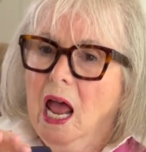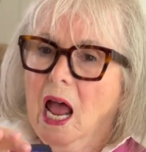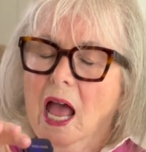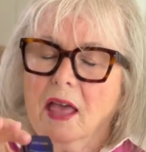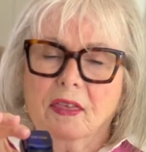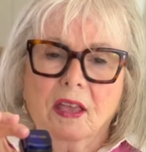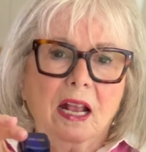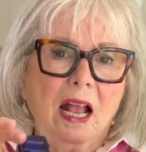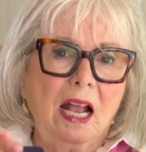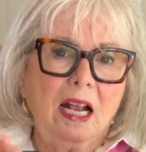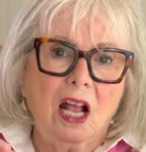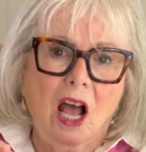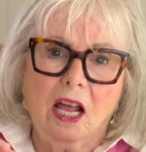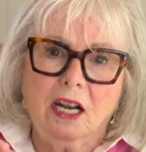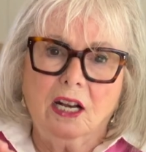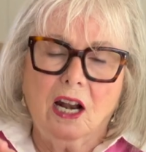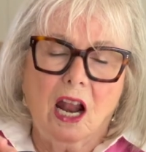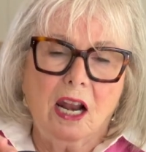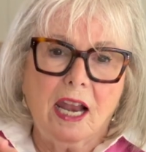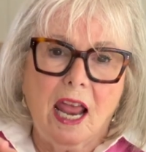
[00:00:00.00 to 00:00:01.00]
I think I got
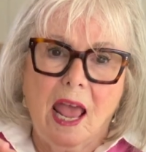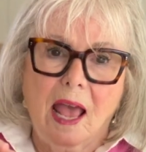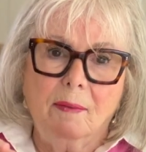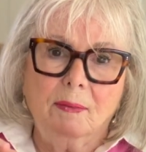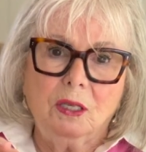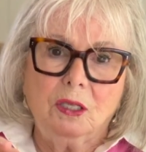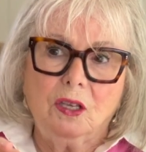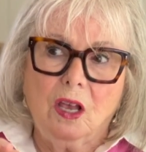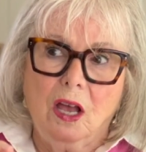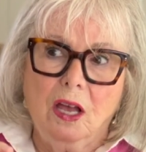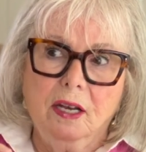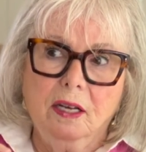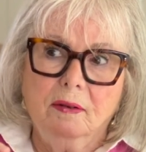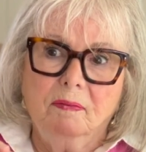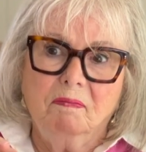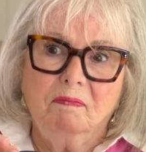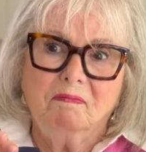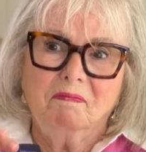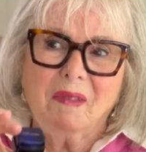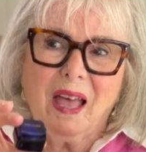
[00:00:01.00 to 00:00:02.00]
it on Amazon.
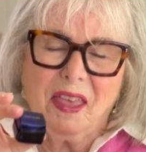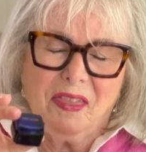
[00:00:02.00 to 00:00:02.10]
I